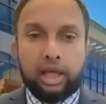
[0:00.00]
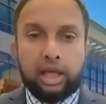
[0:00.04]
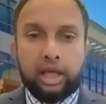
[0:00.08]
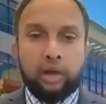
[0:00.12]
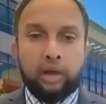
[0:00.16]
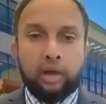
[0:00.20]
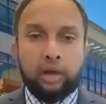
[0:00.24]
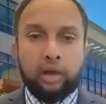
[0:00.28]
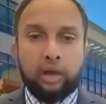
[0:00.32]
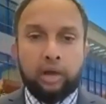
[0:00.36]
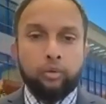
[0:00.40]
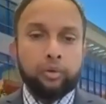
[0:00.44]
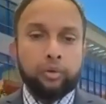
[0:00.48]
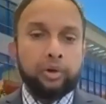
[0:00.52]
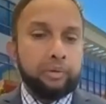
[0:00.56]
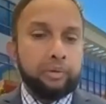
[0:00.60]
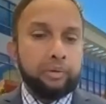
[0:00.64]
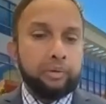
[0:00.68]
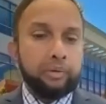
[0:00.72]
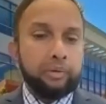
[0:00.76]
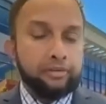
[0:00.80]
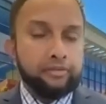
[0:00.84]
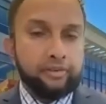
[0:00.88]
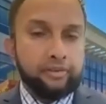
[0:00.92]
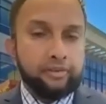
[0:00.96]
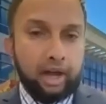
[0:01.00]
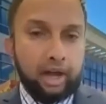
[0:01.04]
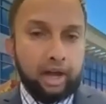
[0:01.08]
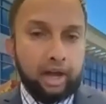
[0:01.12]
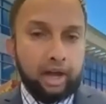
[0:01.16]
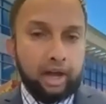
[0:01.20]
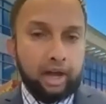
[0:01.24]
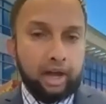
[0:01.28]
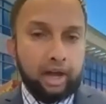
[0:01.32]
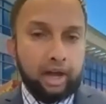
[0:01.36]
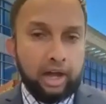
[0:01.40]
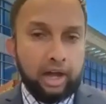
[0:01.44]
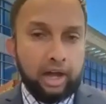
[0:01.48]
And what we were able to
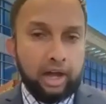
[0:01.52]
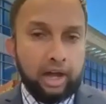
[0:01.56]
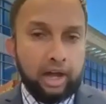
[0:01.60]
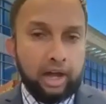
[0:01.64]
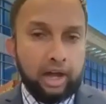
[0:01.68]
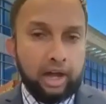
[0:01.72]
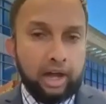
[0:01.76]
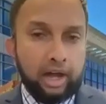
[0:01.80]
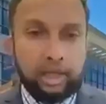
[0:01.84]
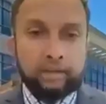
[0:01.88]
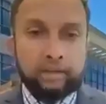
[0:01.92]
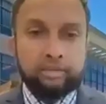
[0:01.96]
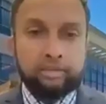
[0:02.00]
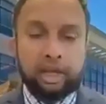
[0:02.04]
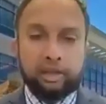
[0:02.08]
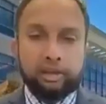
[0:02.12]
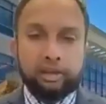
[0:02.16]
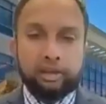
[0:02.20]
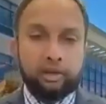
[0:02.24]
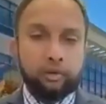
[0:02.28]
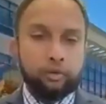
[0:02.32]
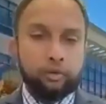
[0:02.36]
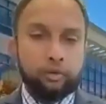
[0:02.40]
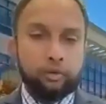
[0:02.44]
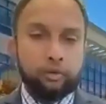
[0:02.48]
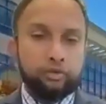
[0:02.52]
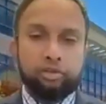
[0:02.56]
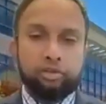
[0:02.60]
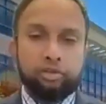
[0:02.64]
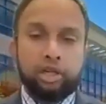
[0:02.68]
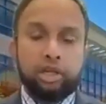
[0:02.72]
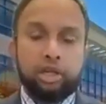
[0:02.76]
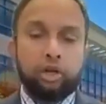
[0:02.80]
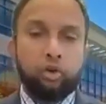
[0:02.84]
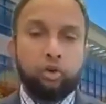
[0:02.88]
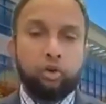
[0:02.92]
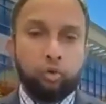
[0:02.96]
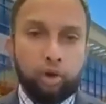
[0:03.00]
find is that there was just an
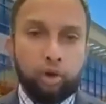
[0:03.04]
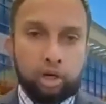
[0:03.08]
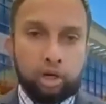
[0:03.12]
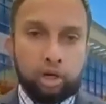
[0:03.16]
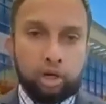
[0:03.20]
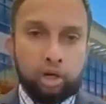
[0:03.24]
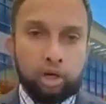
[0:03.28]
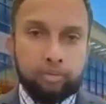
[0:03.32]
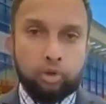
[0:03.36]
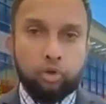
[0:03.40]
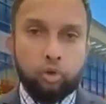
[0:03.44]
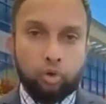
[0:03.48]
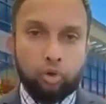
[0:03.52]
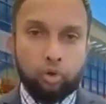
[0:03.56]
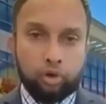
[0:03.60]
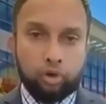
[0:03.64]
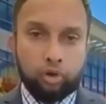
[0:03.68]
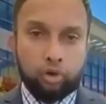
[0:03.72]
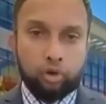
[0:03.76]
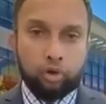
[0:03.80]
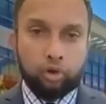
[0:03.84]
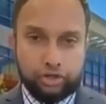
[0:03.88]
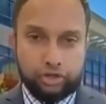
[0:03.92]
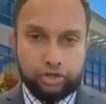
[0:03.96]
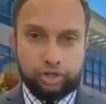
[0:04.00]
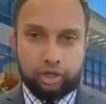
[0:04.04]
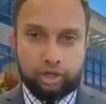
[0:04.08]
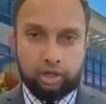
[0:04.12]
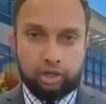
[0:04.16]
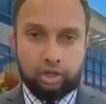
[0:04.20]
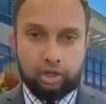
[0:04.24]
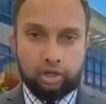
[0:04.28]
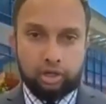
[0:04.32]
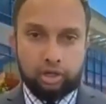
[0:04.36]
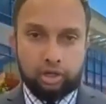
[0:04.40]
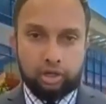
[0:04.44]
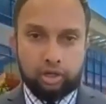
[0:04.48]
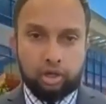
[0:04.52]
incredible correlation
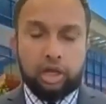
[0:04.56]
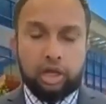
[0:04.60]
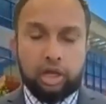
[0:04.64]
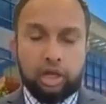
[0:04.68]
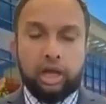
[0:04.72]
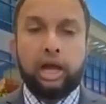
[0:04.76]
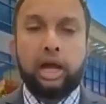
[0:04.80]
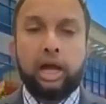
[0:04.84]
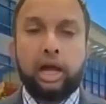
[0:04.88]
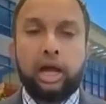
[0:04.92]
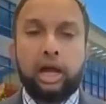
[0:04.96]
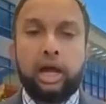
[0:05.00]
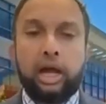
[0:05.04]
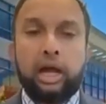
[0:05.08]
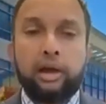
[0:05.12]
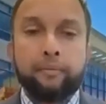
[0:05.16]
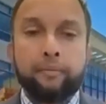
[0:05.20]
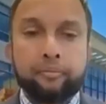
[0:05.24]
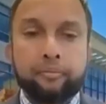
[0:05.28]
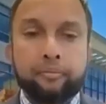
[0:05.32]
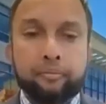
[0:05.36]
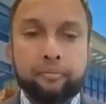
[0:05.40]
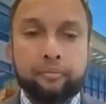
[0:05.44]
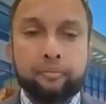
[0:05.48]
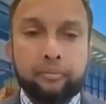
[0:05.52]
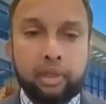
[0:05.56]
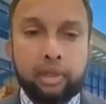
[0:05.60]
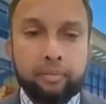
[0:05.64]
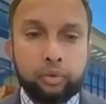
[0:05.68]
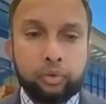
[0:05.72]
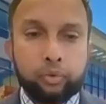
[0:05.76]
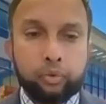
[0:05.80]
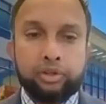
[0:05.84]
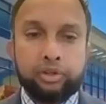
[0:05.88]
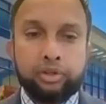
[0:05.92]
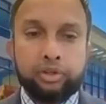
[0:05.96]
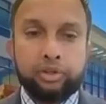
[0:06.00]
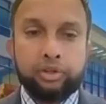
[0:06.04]
between
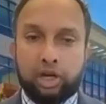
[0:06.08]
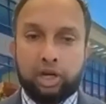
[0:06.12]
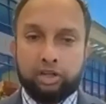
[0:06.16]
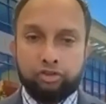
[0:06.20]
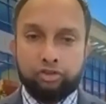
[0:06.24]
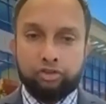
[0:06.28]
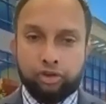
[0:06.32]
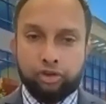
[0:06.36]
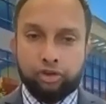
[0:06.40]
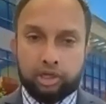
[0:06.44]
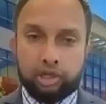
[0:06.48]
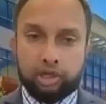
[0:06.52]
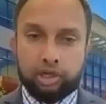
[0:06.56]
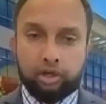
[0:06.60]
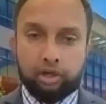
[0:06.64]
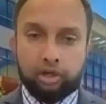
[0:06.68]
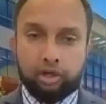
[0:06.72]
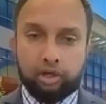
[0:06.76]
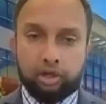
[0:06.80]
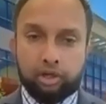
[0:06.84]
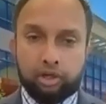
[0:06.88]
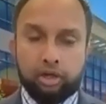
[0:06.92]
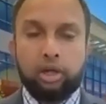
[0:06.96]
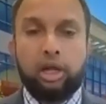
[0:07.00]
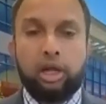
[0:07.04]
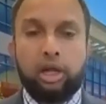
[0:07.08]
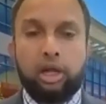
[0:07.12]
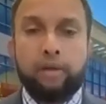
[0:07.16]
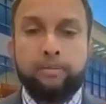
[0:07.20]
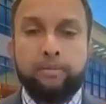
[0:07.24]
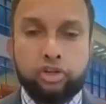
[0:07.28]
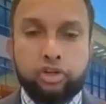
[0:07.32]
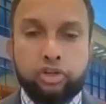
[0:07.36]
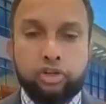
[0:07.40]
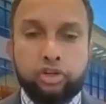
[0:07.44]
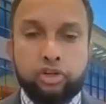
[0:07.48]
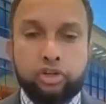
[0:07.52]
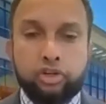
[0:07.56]
the transjugular
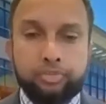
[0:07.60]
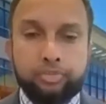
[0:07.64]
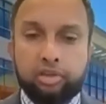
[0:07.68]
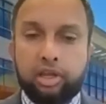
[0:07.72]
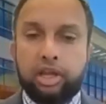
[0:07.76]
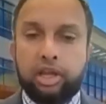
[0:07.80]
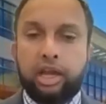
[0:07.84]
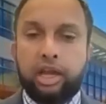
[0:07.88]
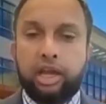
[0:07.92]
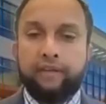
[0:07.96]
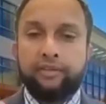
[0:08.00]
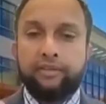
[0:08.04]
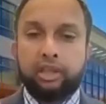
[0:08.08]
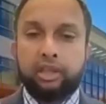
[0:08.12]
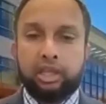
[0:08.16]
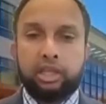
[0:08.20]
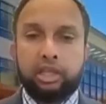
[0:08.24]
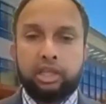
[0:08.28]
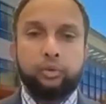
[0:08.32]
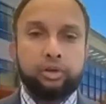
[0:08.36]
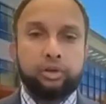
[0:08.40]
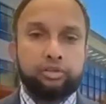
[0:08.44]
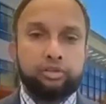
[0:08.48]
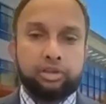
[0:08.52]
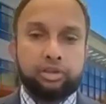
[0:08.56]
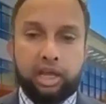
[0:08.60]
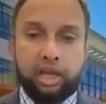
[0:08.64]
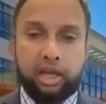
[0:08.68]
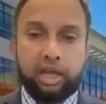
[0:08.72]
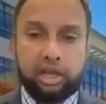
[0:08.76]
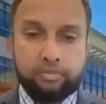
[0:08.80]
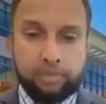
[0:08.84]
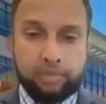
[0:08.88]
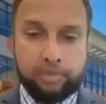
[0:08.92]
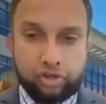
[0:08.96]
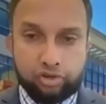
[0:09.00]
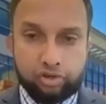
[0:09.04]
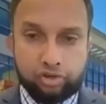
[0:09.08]
measurements and the EUS-guided
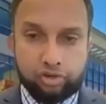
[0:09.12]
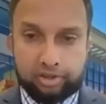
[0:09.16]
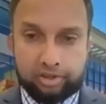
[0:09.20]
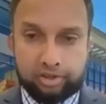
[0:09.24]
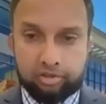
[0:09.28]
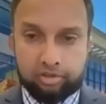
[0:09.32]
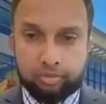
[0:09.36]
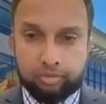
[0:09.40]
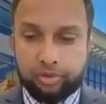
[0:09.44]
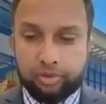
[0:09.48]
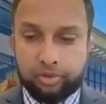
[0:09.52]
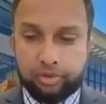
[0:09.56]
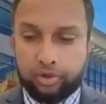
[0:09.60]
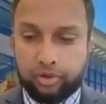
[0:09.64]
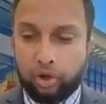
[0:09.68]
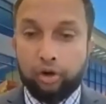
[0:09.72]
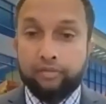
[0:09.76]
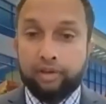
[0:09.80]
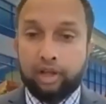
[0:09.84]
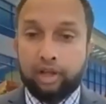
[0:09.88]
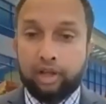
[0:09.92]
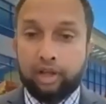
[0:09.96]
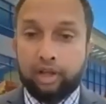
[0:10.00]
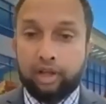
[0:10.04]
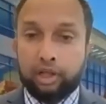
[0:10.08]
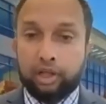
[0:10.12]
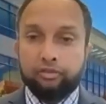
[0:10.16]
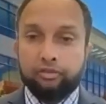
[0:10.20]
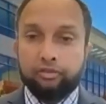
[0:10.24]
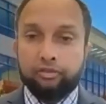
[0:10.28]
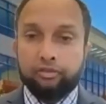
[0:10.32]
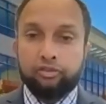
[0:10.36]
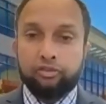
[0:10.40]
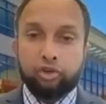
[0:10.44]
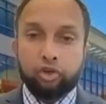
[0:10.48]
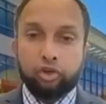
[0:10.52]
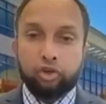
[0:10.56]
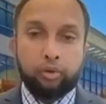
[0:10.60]
measurements, with an R value of
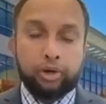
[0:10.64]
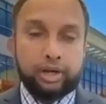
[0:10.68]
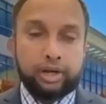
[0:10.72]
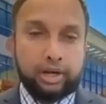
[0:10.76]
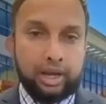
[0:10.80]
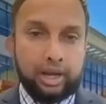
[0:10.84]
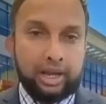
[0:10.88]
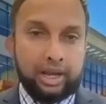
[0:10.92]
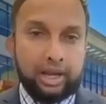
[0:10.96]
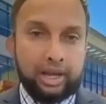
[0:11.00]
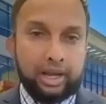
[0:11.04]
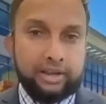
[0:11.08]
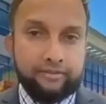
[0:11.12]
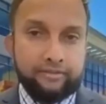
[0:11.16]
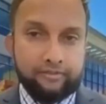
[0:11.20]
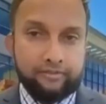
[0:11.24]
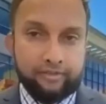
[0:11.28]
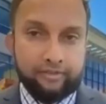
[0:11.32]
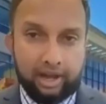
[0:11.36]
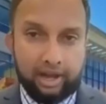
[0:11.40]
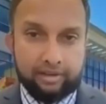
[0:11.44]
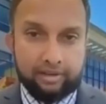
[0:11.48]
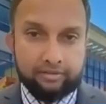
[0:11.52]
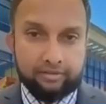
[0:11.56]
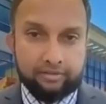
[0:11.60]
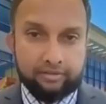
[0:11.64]
0.985.